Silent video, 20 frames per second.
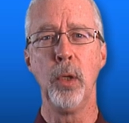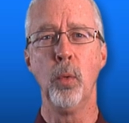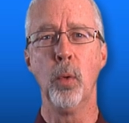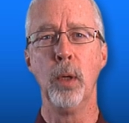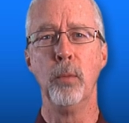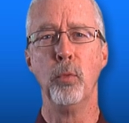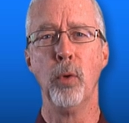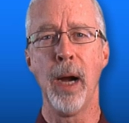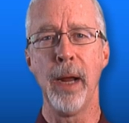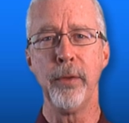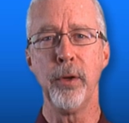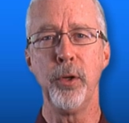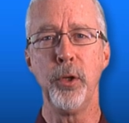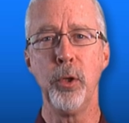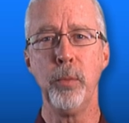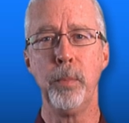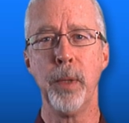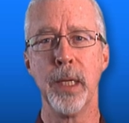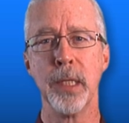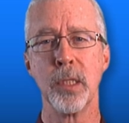would rather do
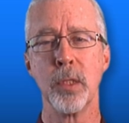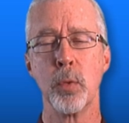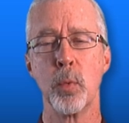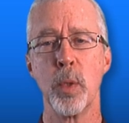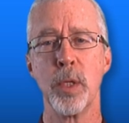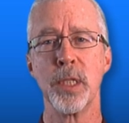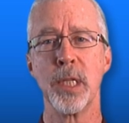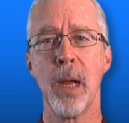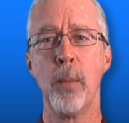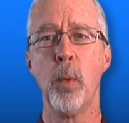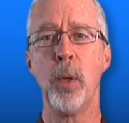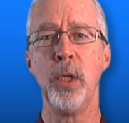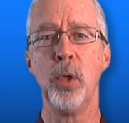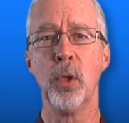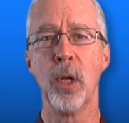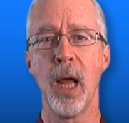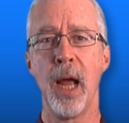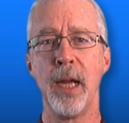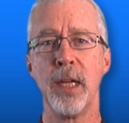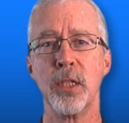business with someone you
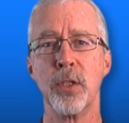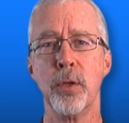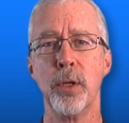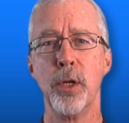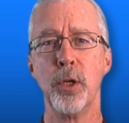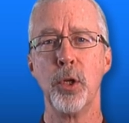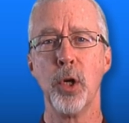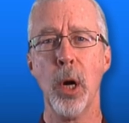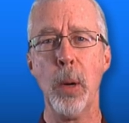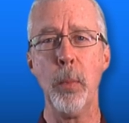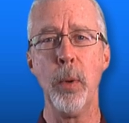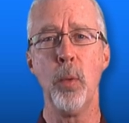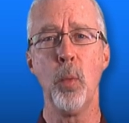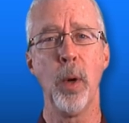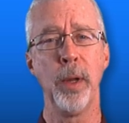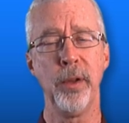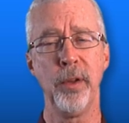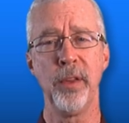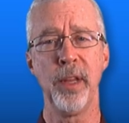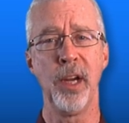like, so determine
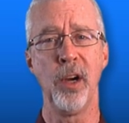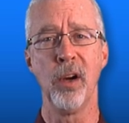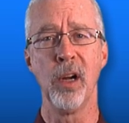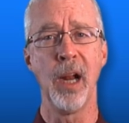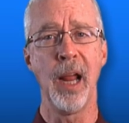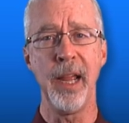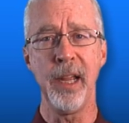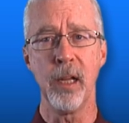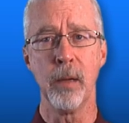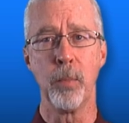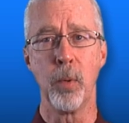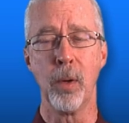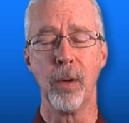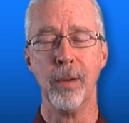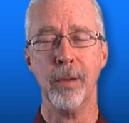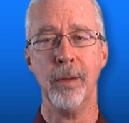whether they are likable.